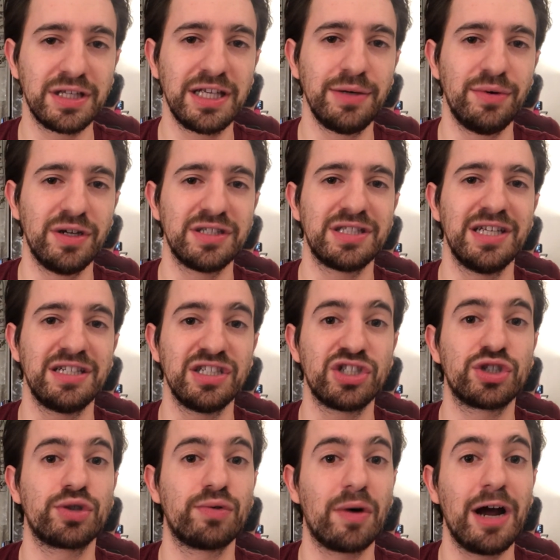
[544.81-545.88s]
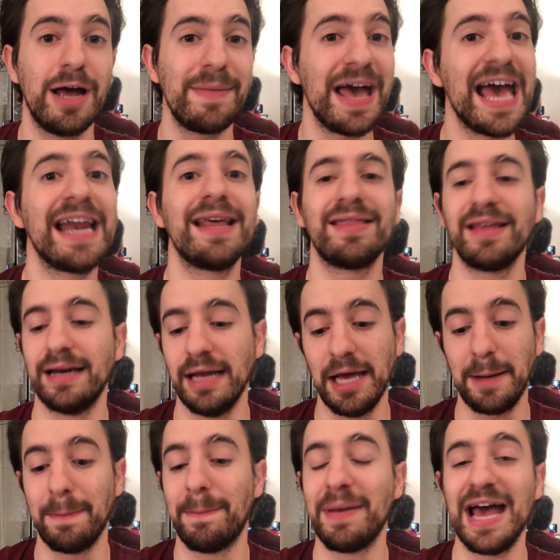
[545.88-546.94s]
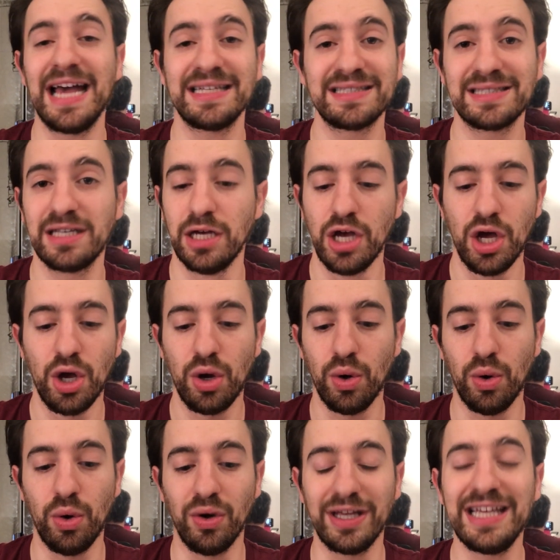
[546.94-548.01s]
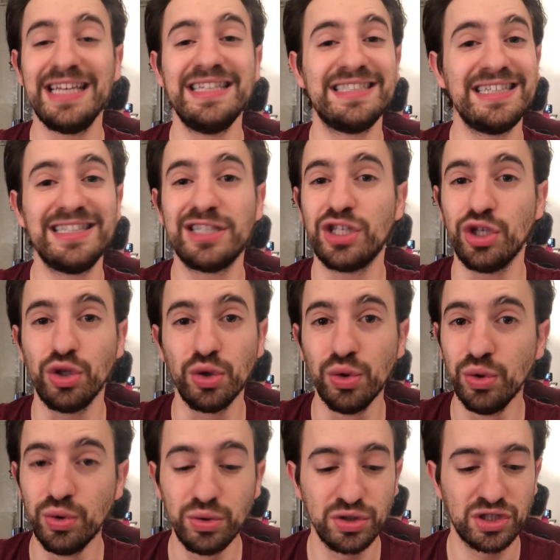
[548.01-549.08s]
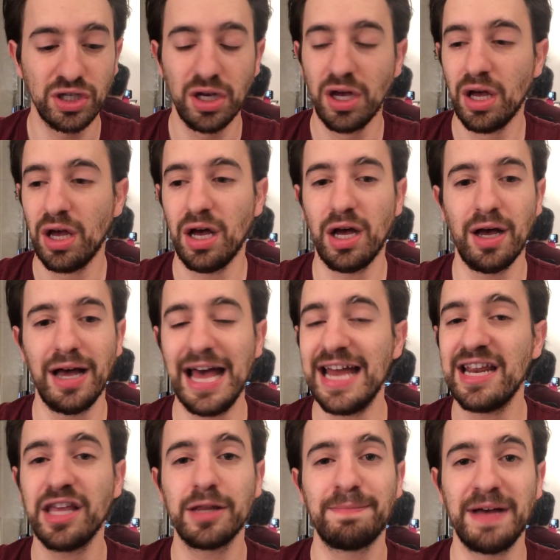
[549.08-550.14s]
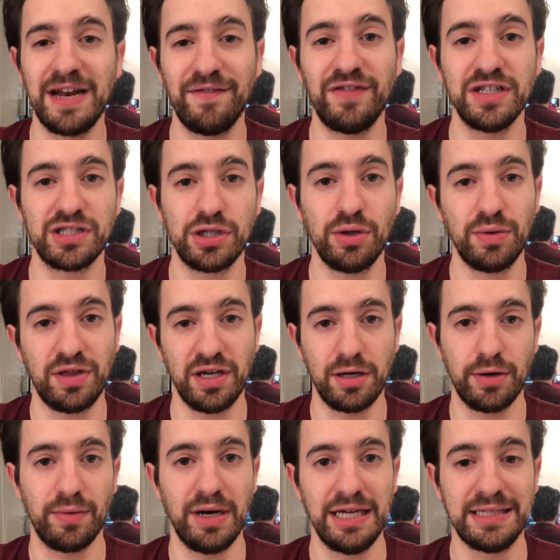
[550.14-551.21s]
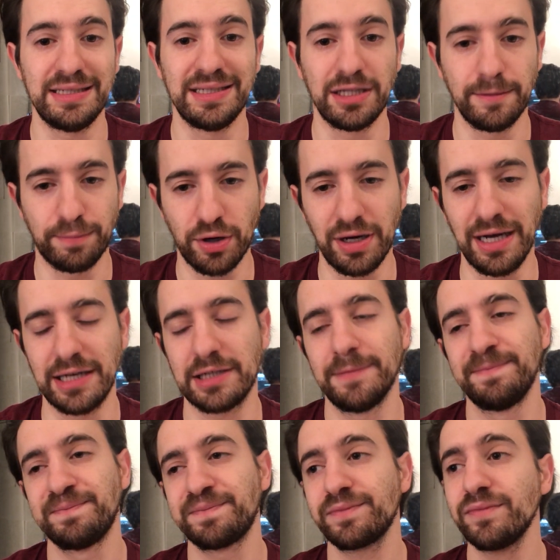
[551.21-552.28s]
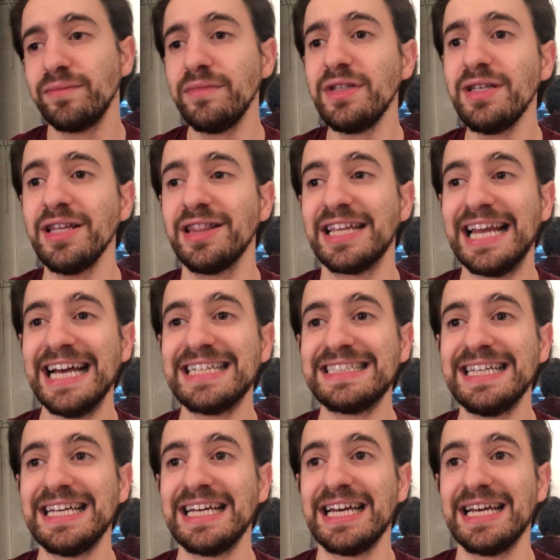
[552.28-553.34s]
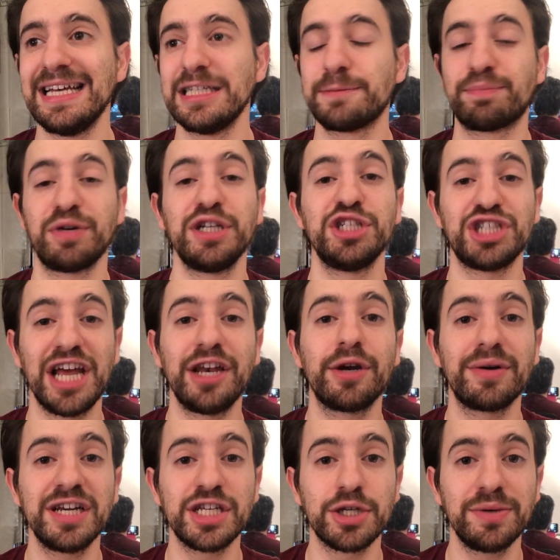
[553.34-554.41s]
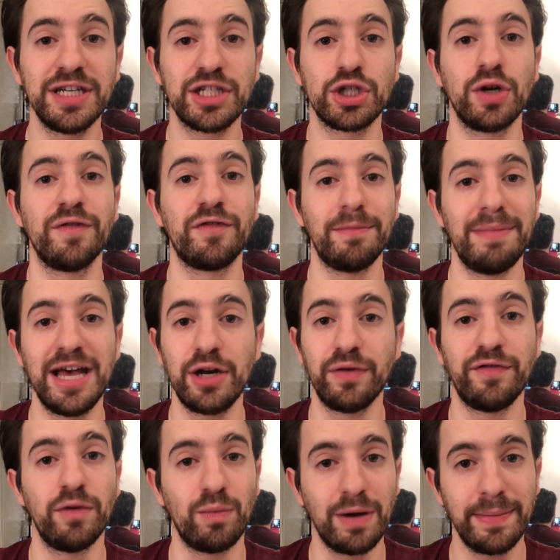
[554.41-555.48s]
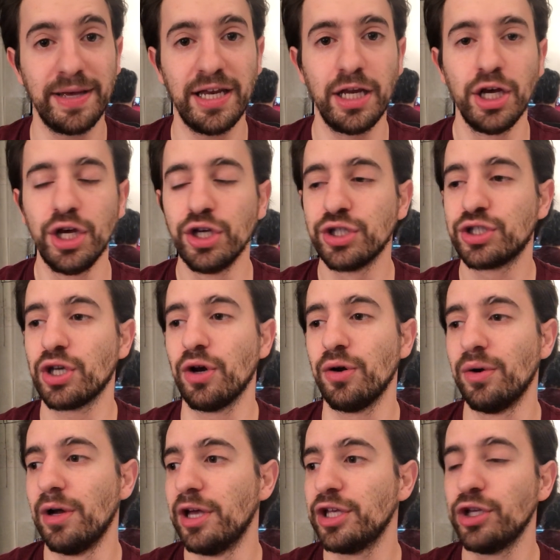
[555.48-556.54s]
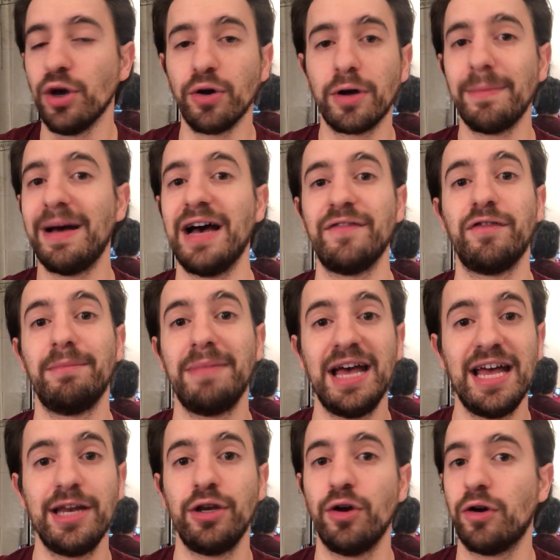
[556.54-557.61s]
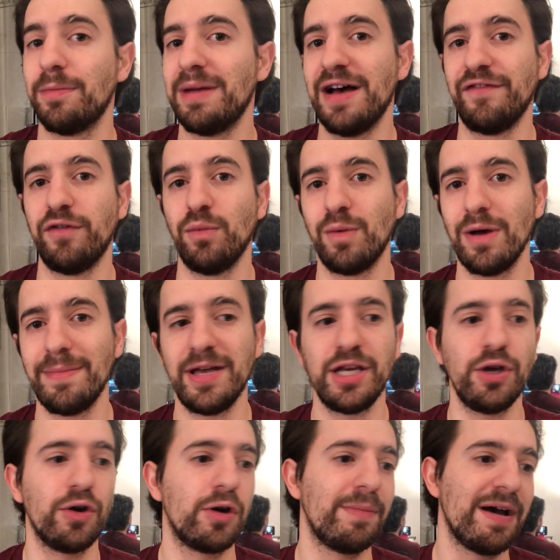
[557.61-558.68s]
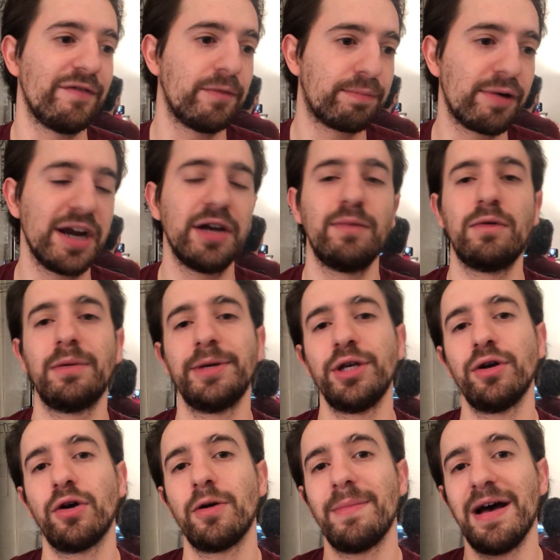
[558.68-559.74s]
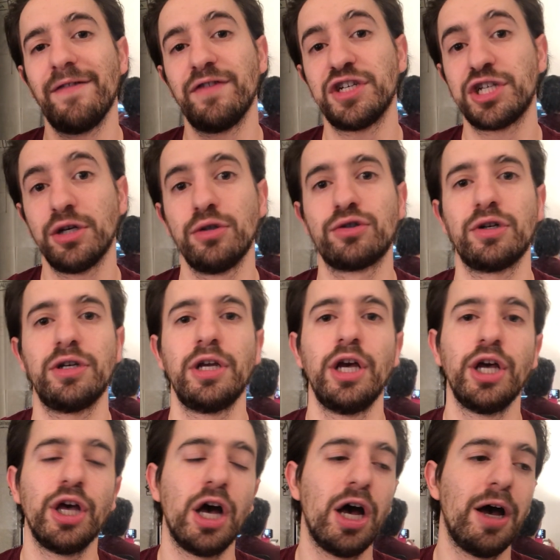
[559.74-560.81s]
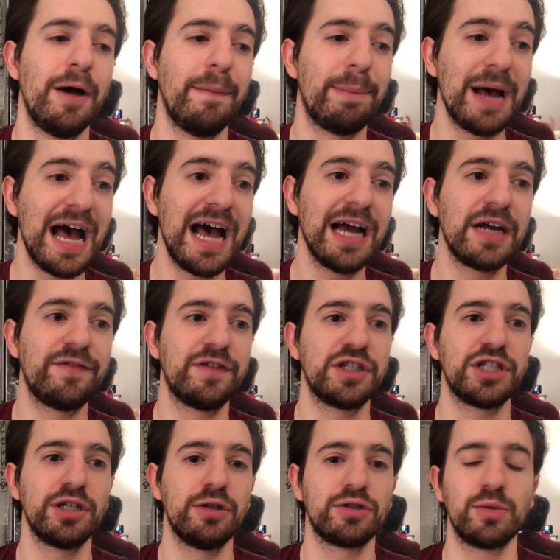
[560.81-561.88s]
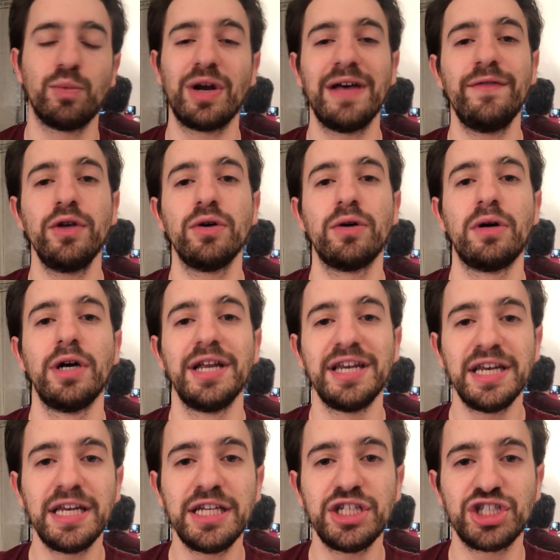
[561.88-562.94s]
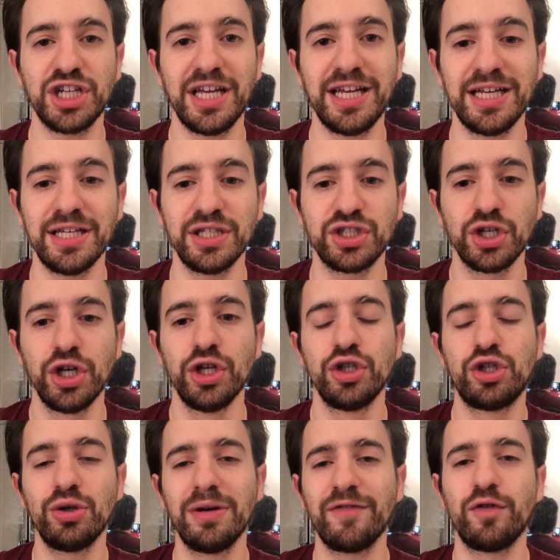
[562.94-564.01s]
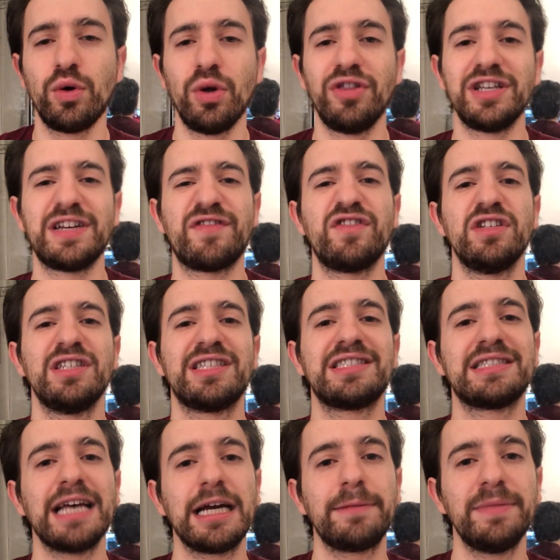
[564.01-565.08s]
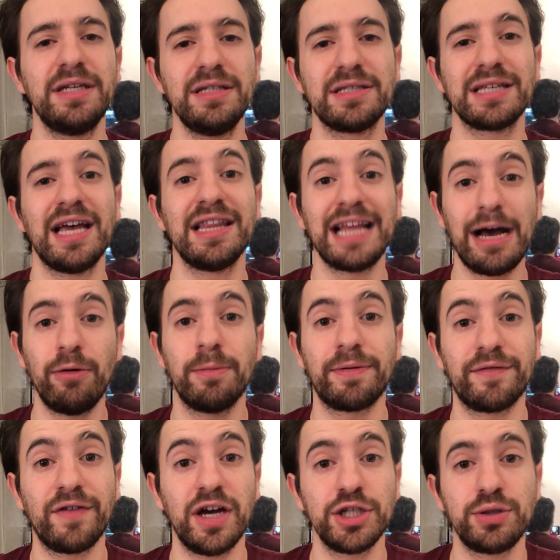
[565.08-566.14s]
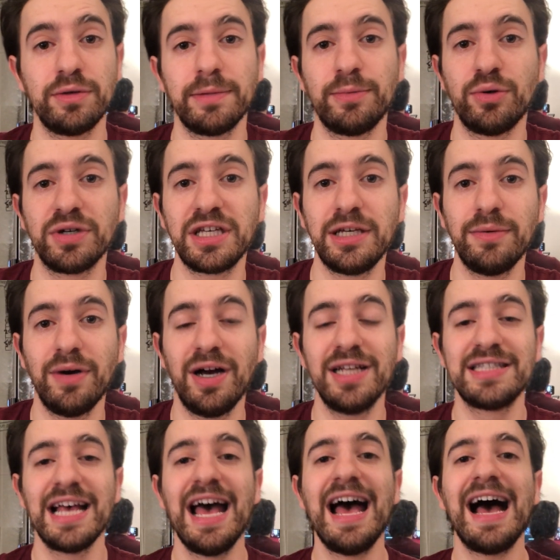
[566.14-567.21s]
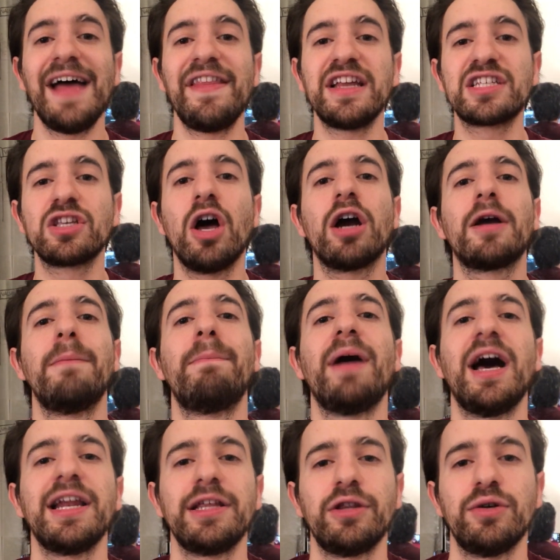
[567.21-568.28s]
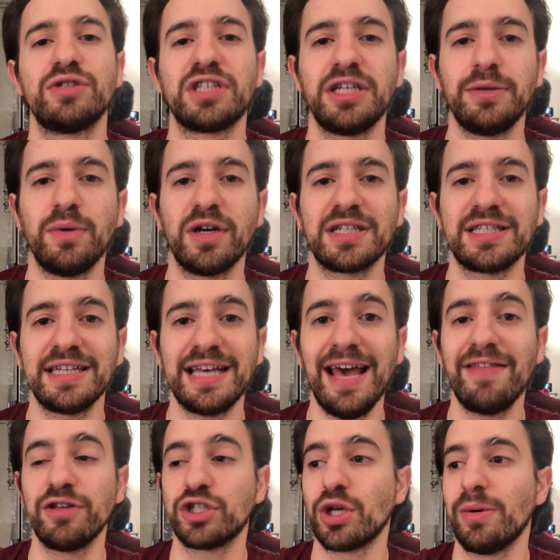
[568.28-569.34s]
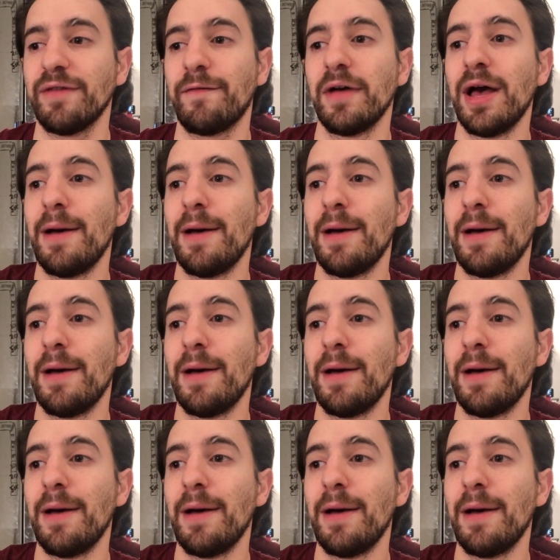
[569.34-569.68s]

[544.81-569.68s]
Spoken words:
keywords that describe anything like best or easy to use, any other benefits that you think are related to the product. The next thing is bring gender into it, so for men or for women. So yoga mat for men, yoga mat for women, yoga mat for pregnant women, yoga mat for children, bag for children, whatever your niche is, do it for all the different segments, and that will provide you with more keywords, and then start combining those keywords together. So if